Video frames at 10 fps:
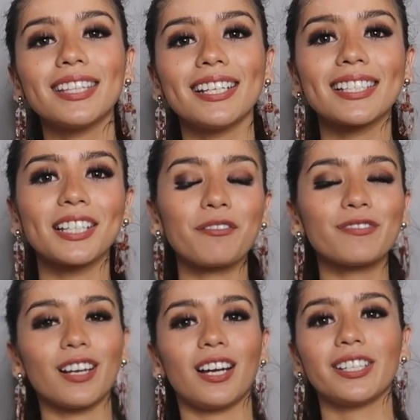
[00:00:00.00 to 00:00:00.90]
things that I've
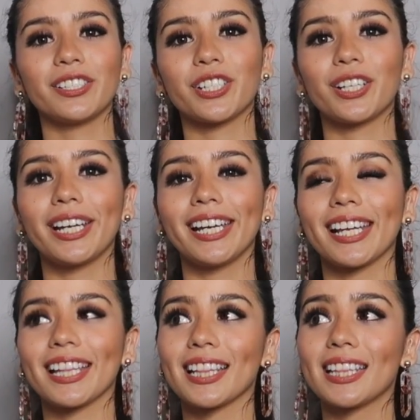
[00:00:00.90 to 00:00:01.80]
done during
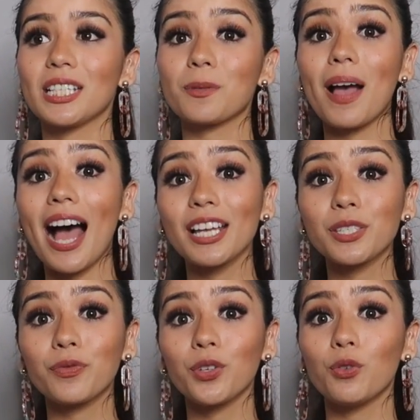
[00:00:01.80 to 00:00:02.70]
these
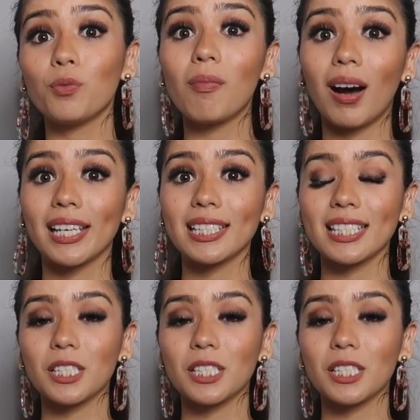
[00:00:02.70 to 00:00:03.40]
past few months,